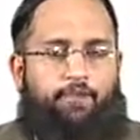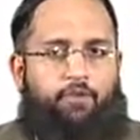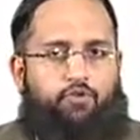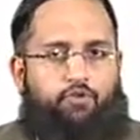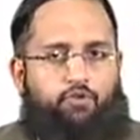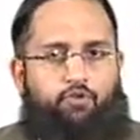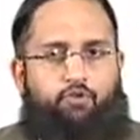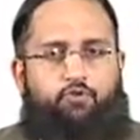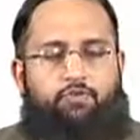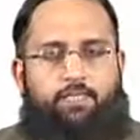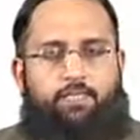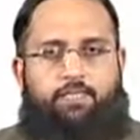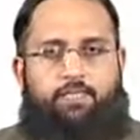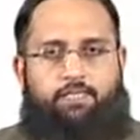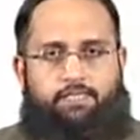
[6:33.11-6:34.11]
So user
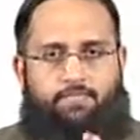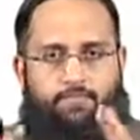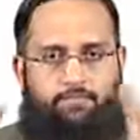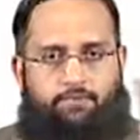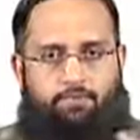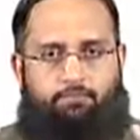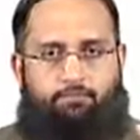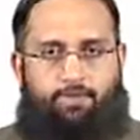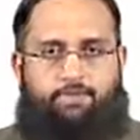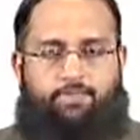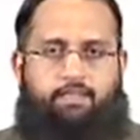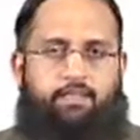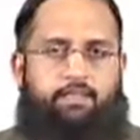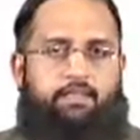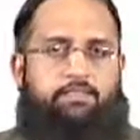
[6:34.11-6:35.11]
is
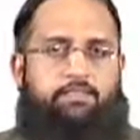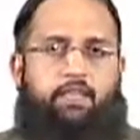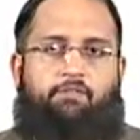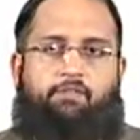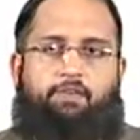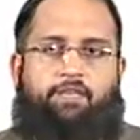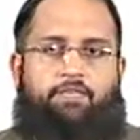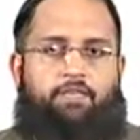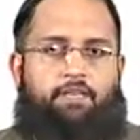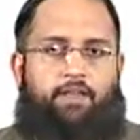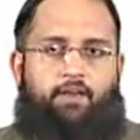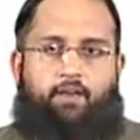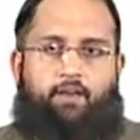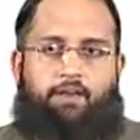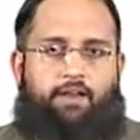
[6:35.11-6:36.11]
basically saving his
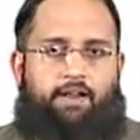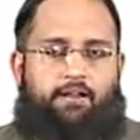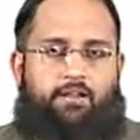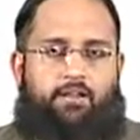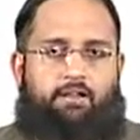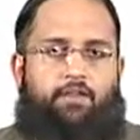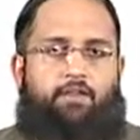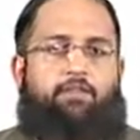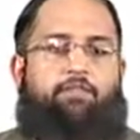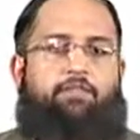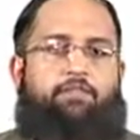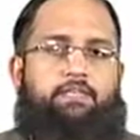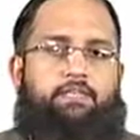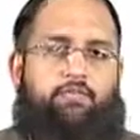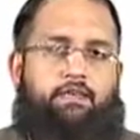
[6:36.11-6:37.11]
or her data
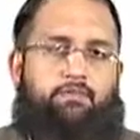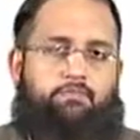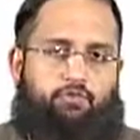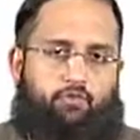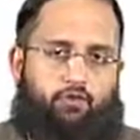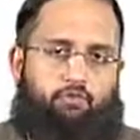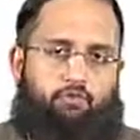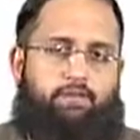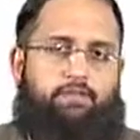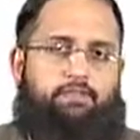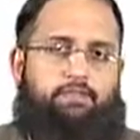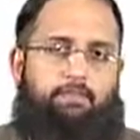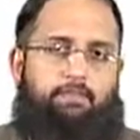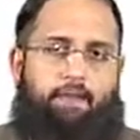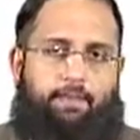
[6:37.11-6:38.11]
using some software,
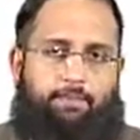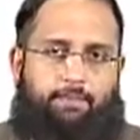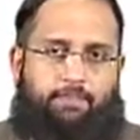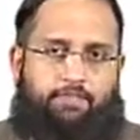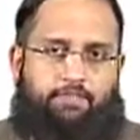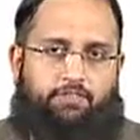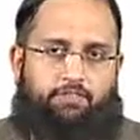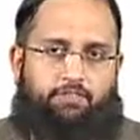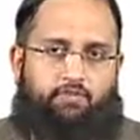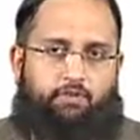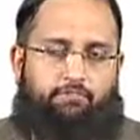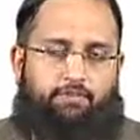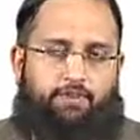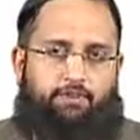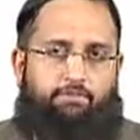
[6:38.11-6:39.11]
some application
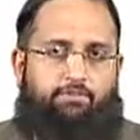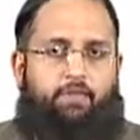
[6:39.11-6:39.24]
software.